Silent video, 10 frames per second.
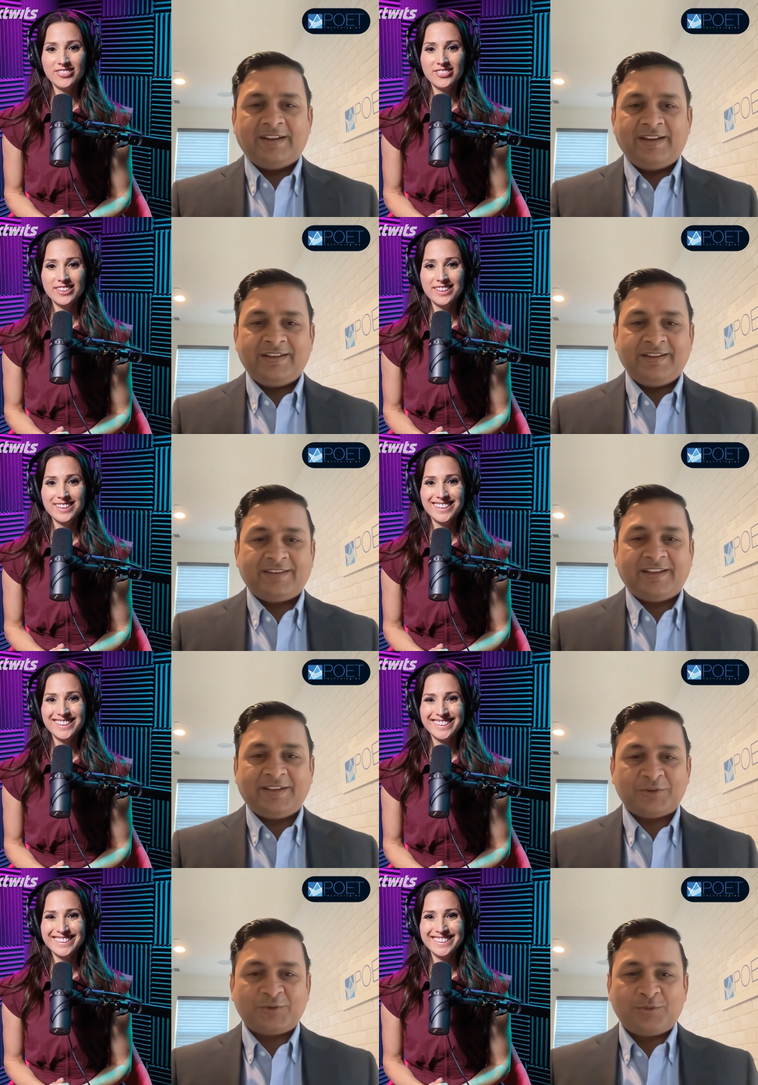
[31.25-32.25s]
Speaker 1: Katie,
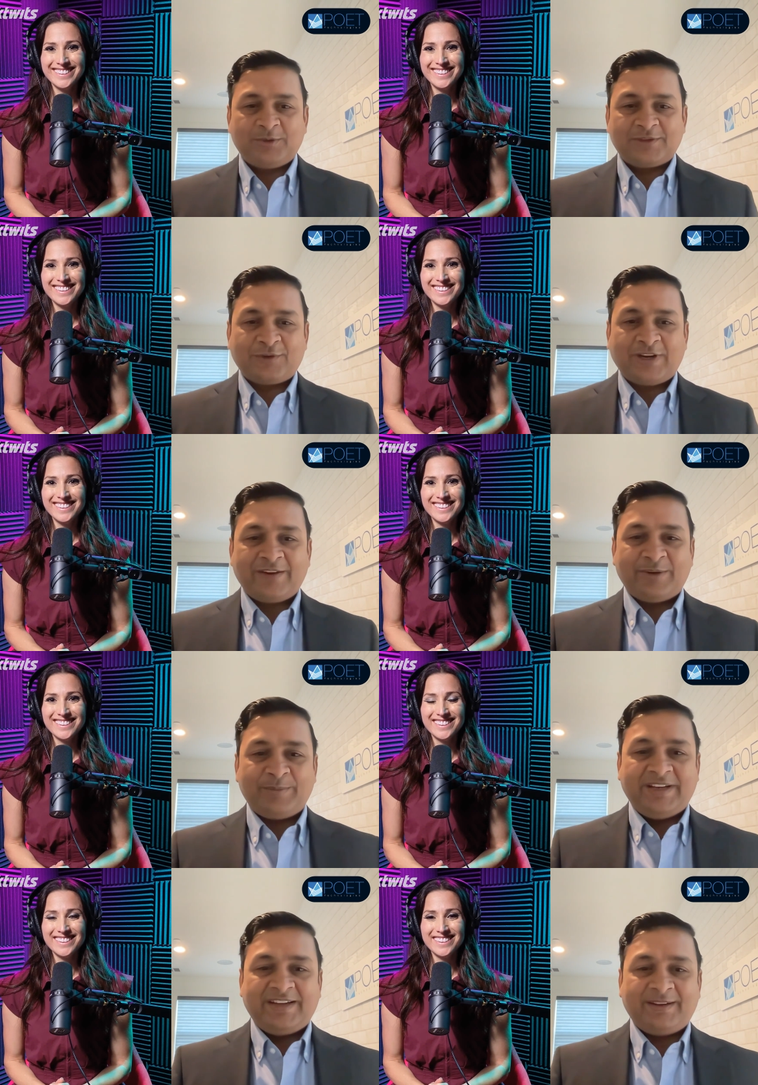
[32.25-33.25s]
thank you so much for
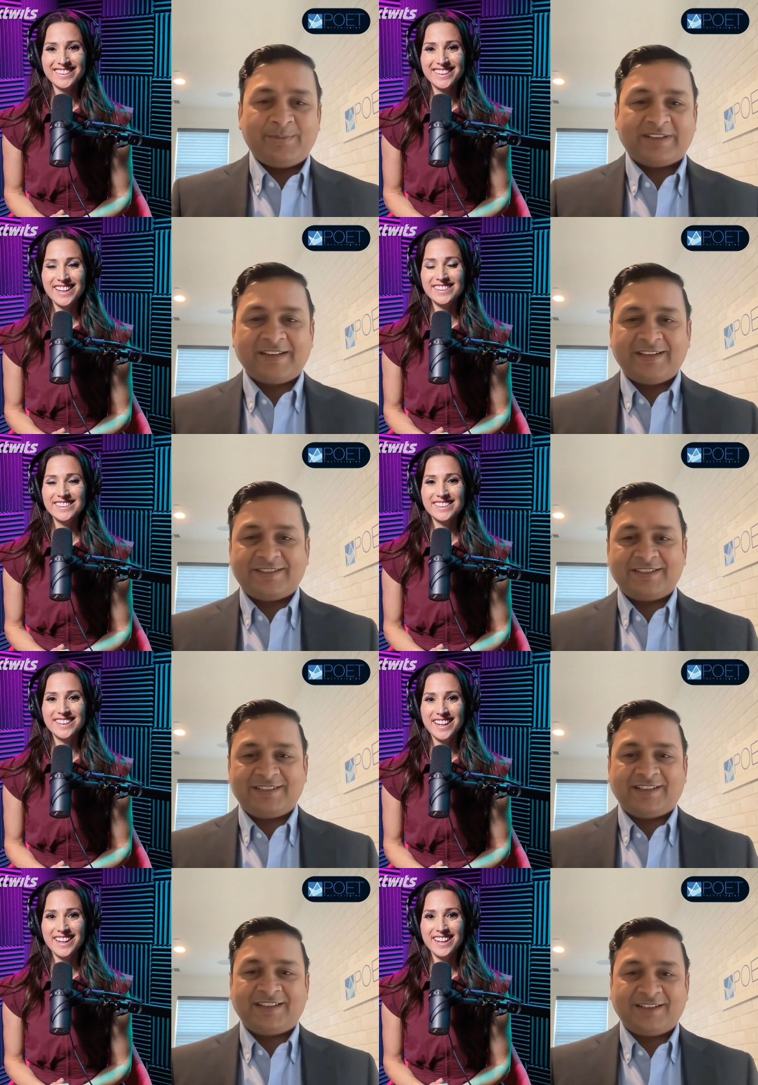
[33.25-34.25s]
having me. I'm
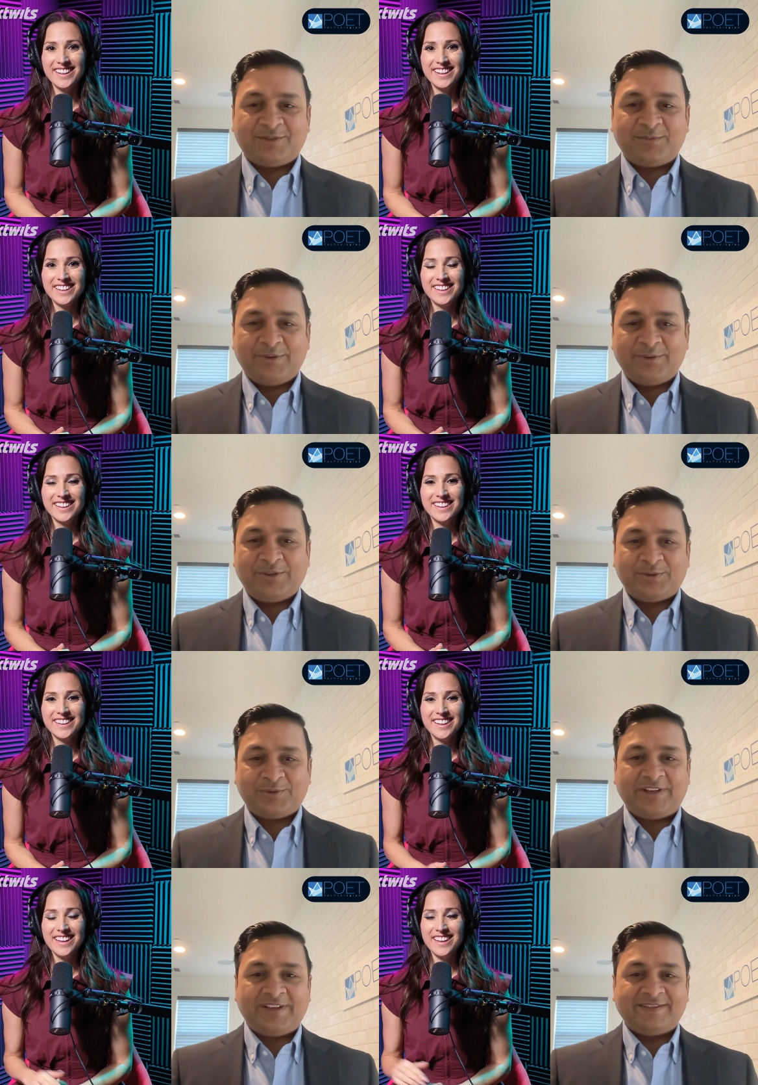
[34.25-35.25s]
excited uh, to be with you
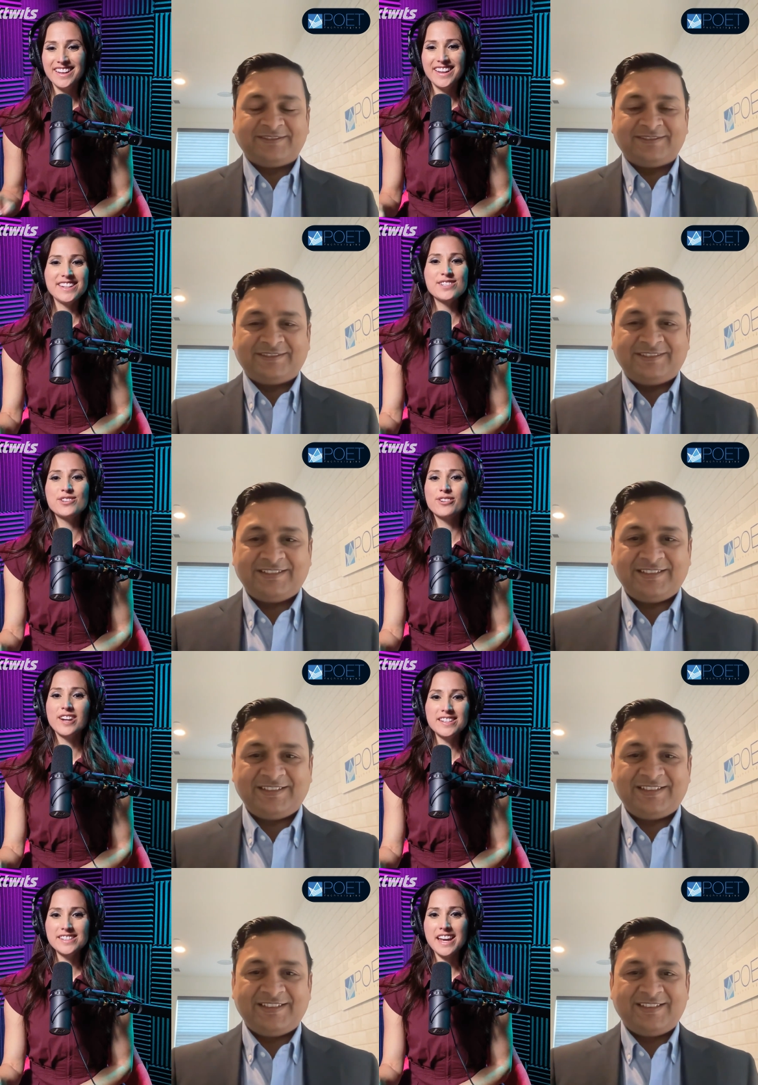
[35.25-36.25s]
today.
Speaker 2: It's
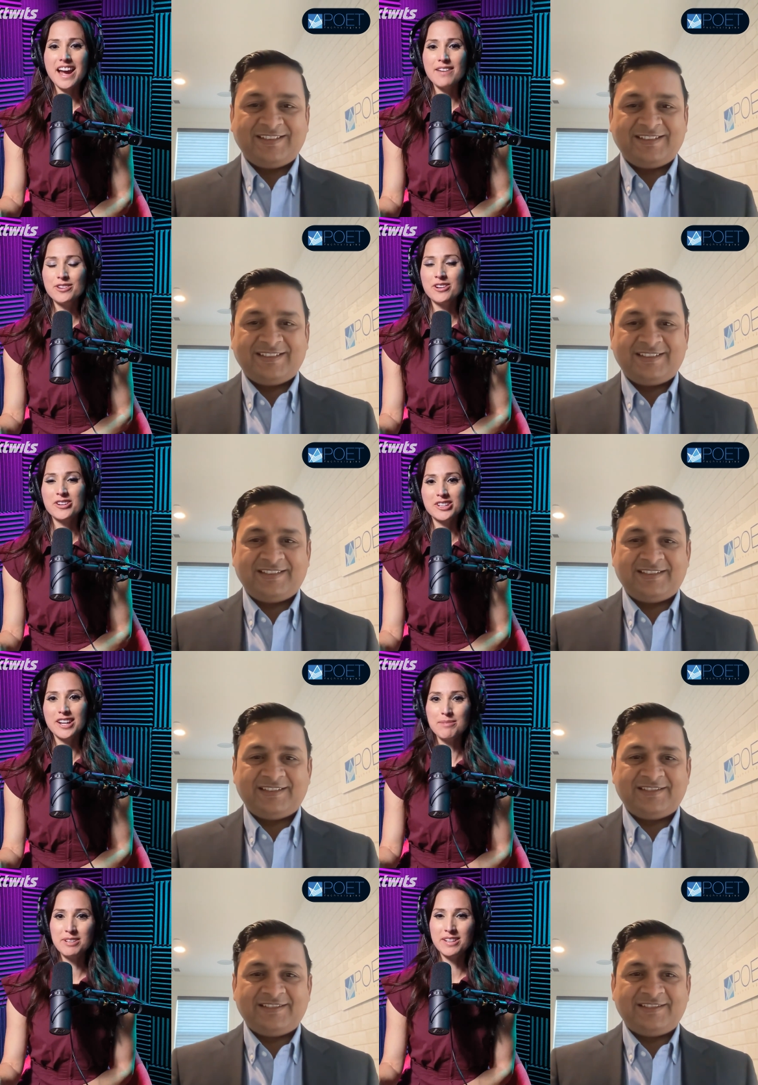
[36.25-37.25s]
great to have you here
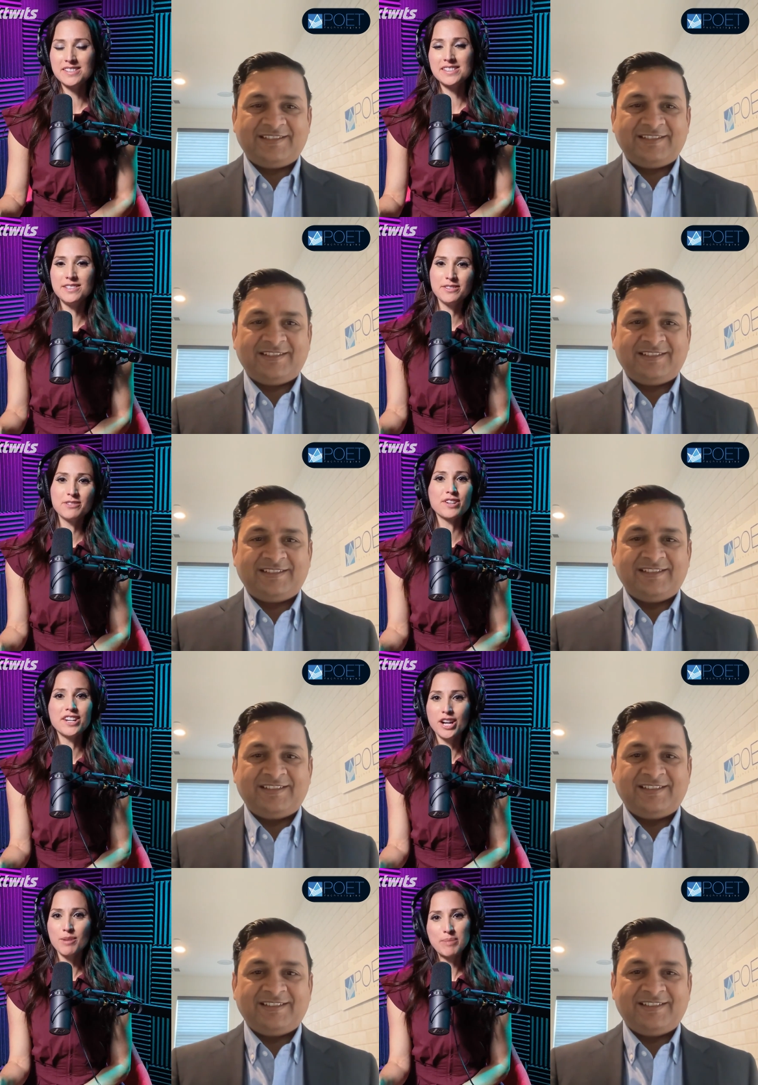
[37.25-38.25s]
today because even
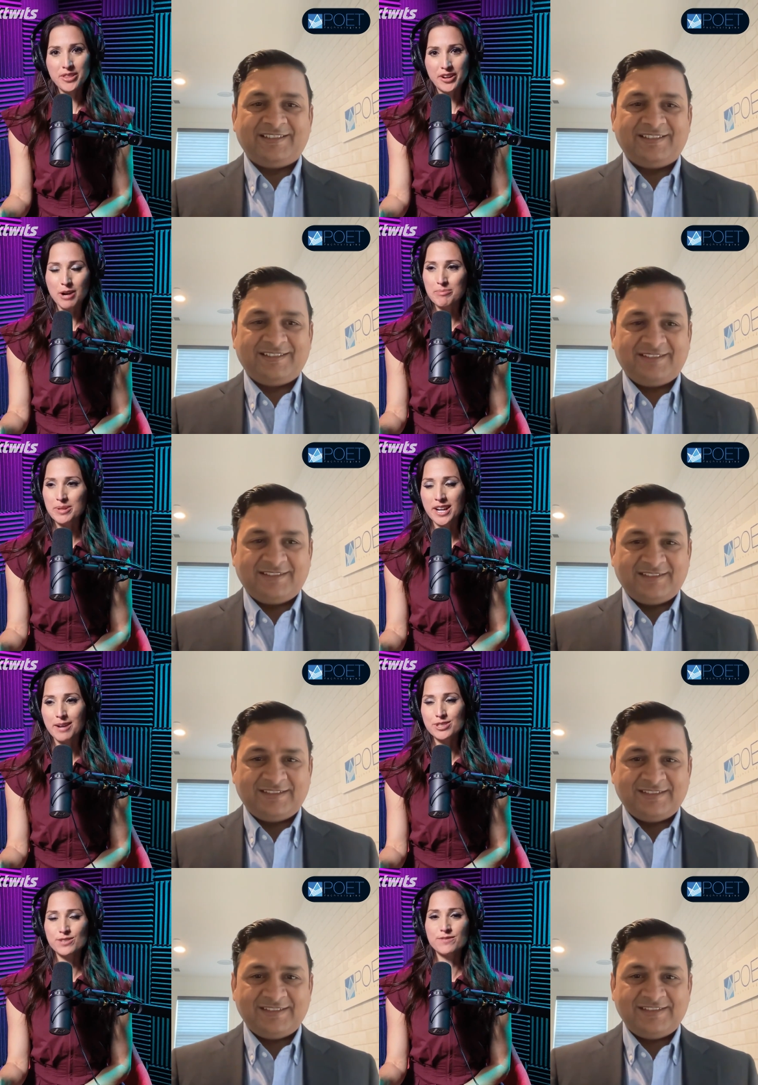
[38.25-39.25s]
reading up on the company,
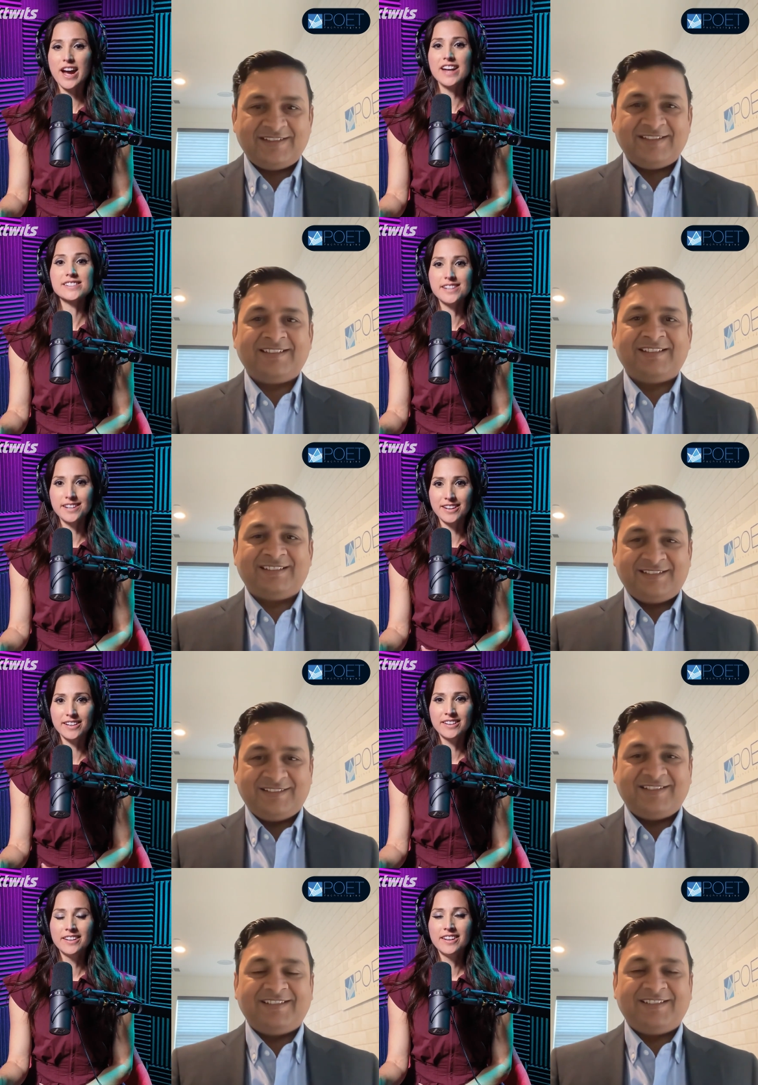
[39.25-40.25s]
I'm just
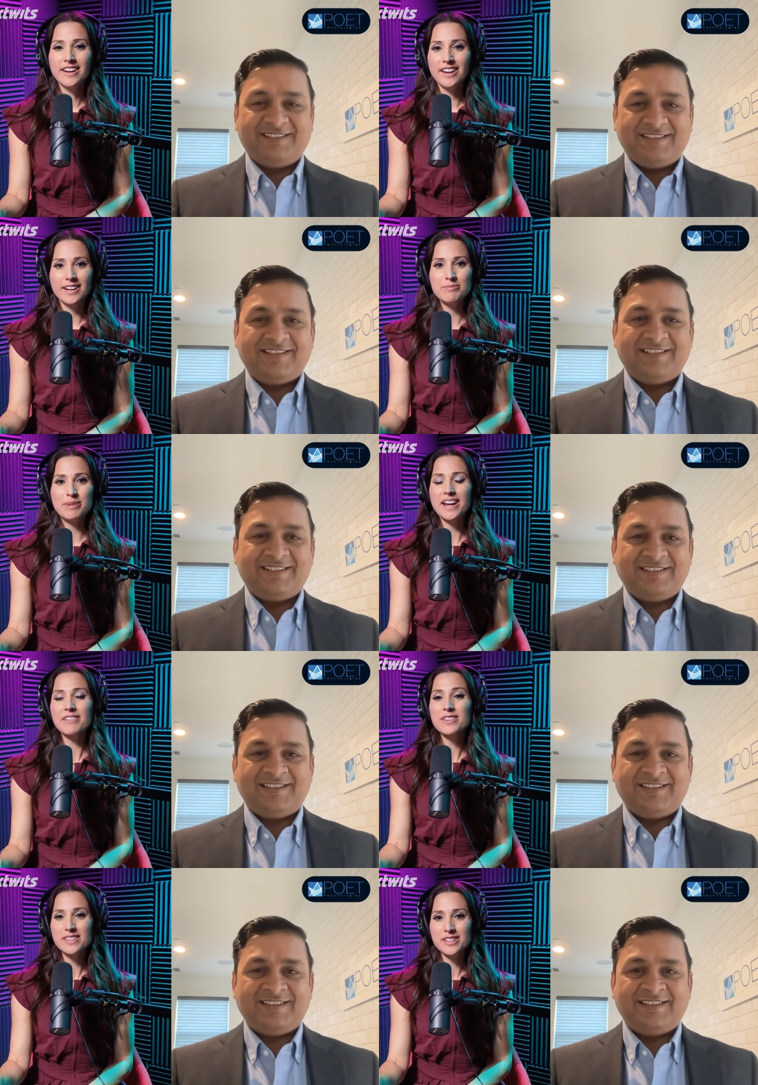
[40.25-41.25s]
fascinated uh, by
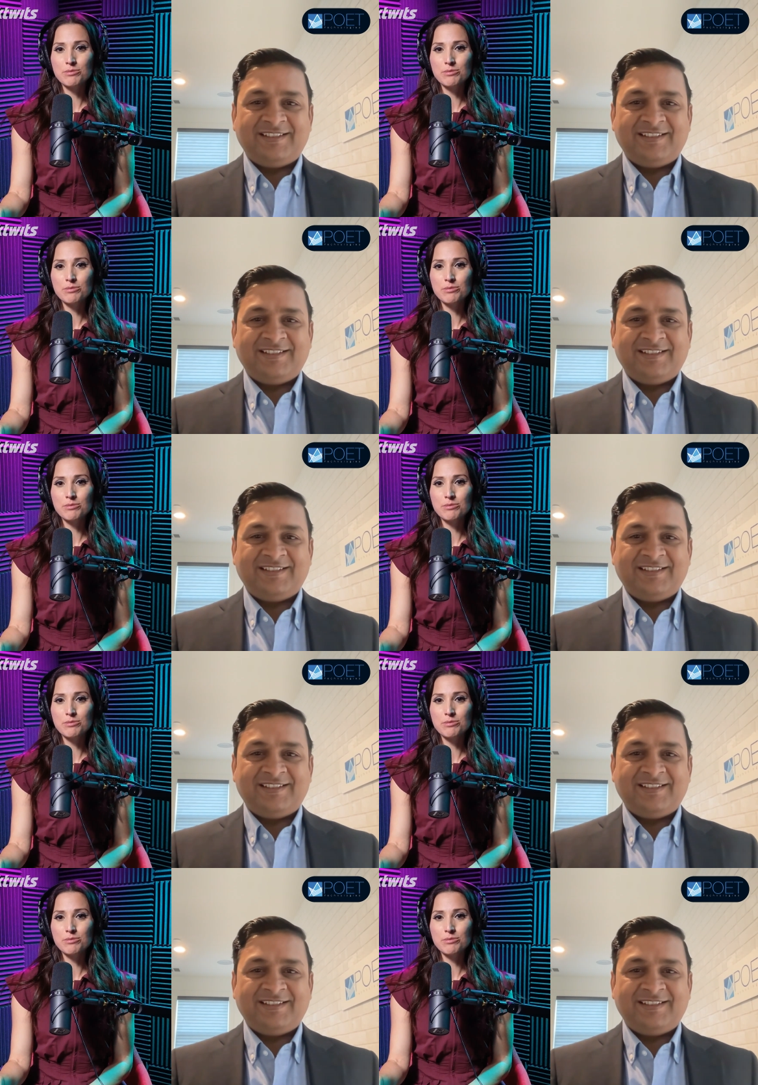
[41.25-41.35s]
everything you're